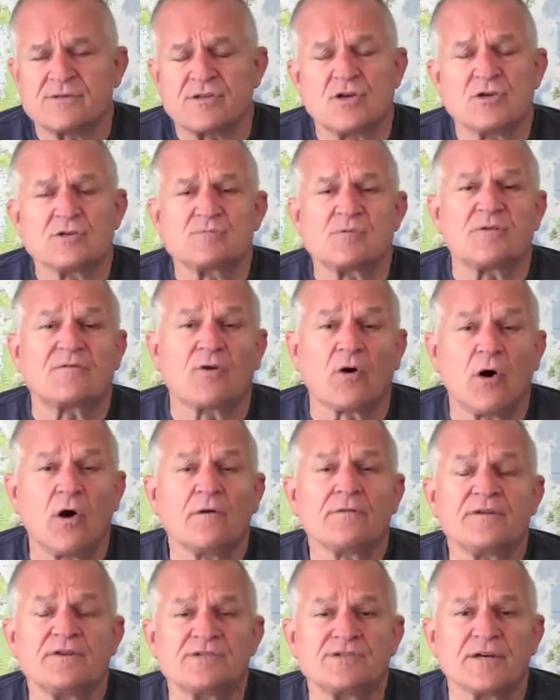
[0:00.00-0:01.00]
excuse me, for
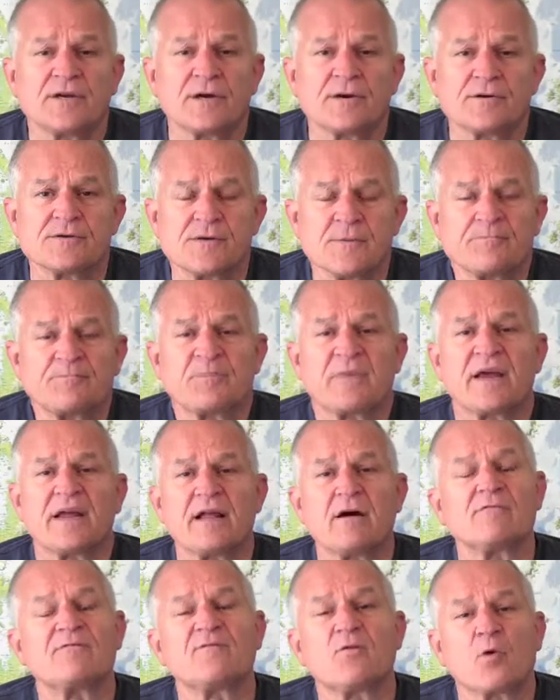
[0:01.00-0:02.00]
all these years,
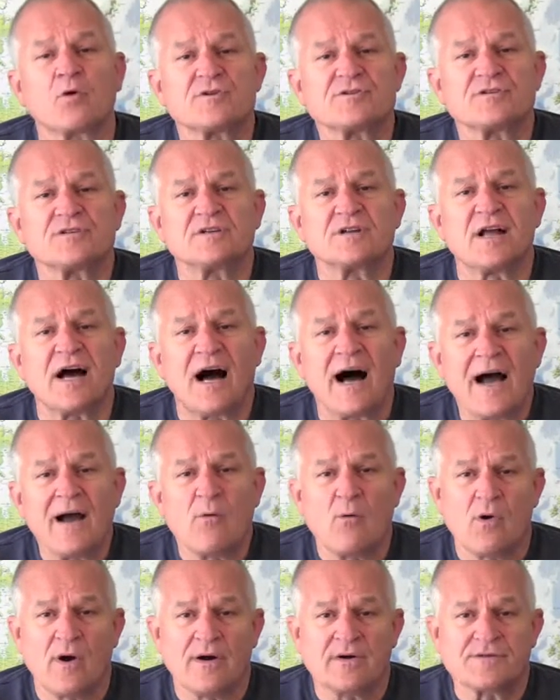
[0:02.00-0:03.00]
and how fortunate I
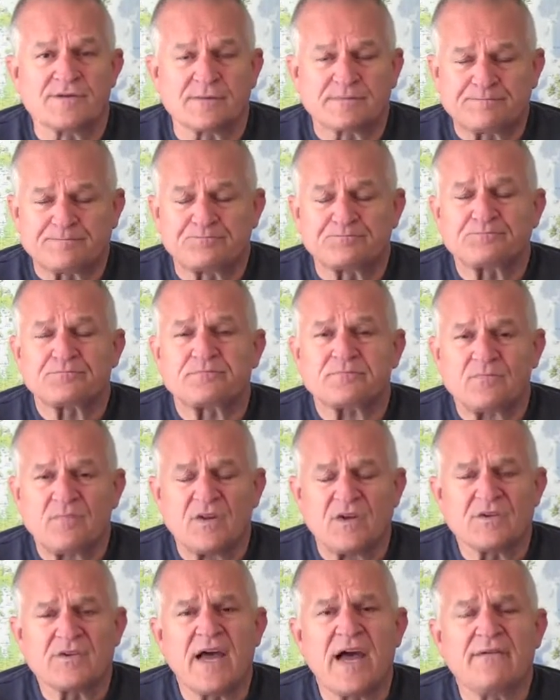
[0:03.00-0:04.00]
was
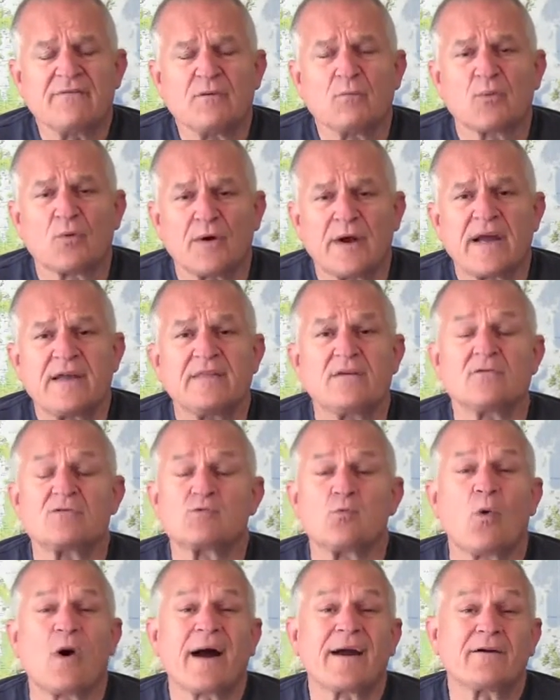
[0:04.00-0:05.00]
to have a brain that
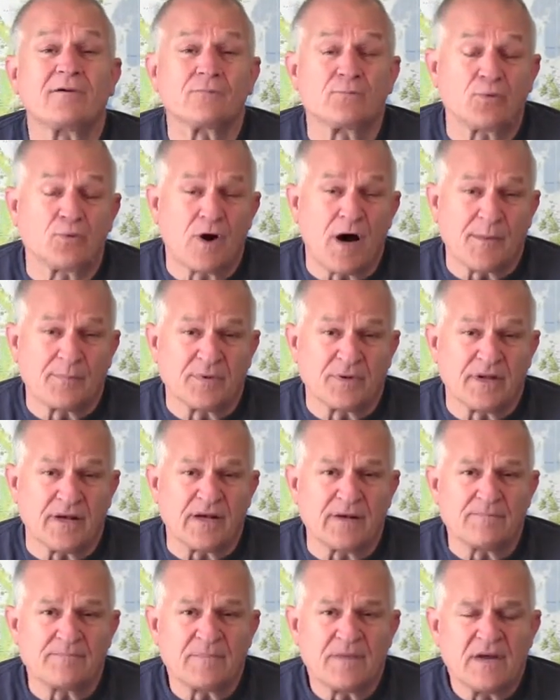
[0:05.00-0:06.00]
was wired
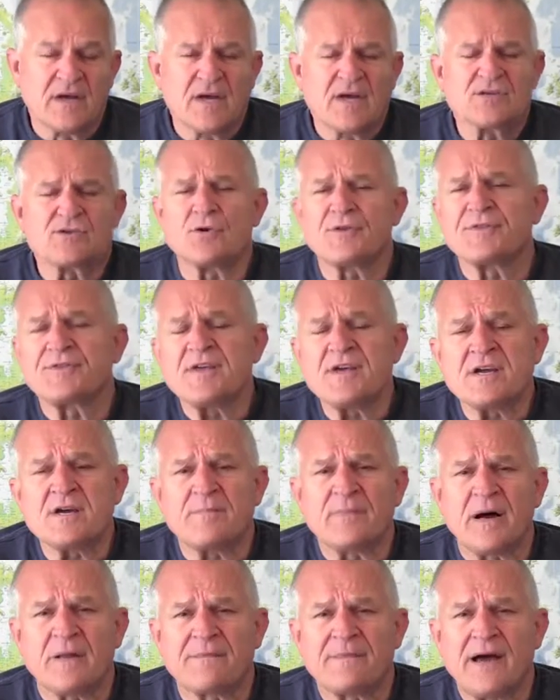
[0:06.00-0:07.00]
properly. So think
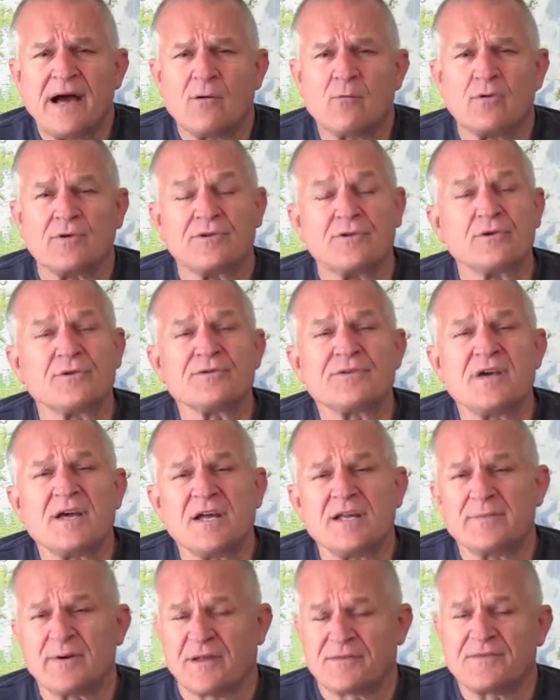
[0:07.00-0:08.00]
about that when you're
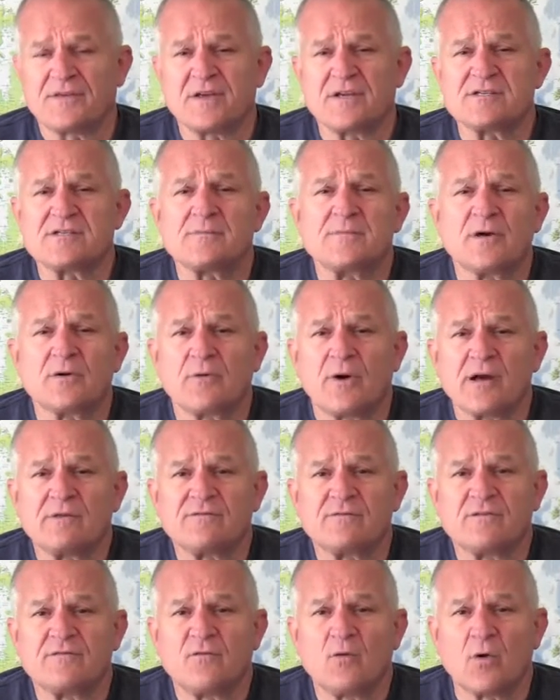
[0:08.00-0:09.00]
thinking about things to be
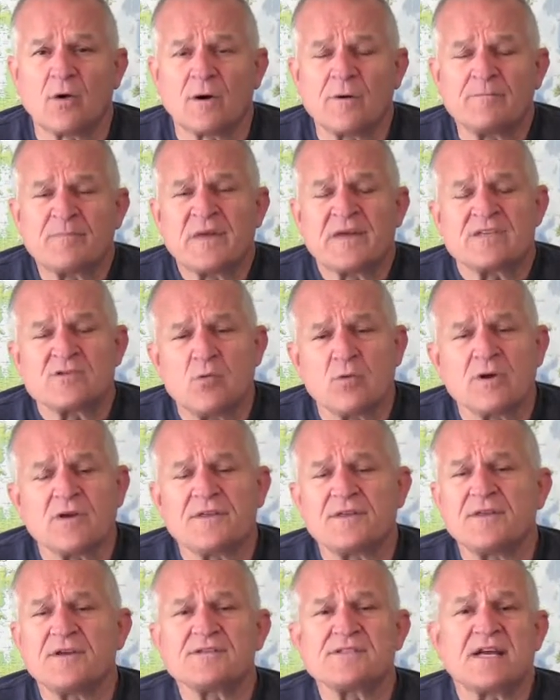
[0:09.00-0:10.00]
grateful for. It's one
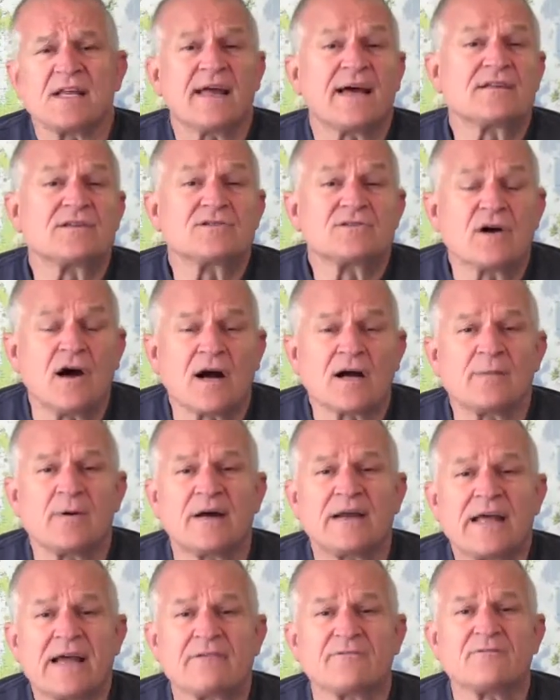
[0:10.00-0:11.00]
of the things I like to talk
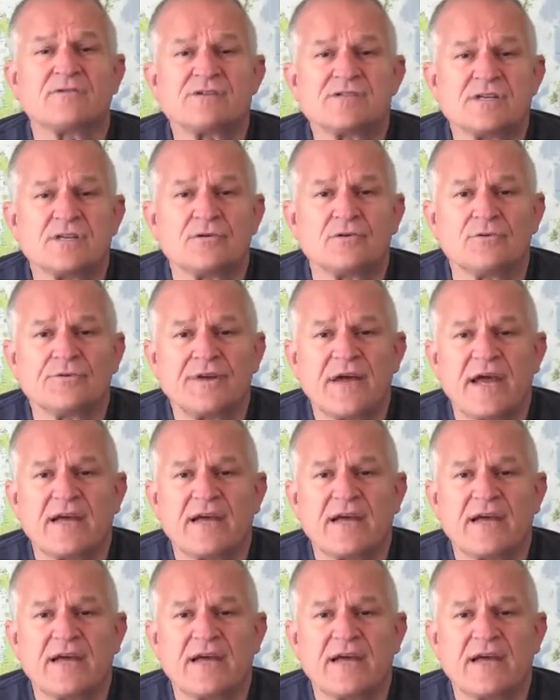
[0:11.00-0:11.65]
about every single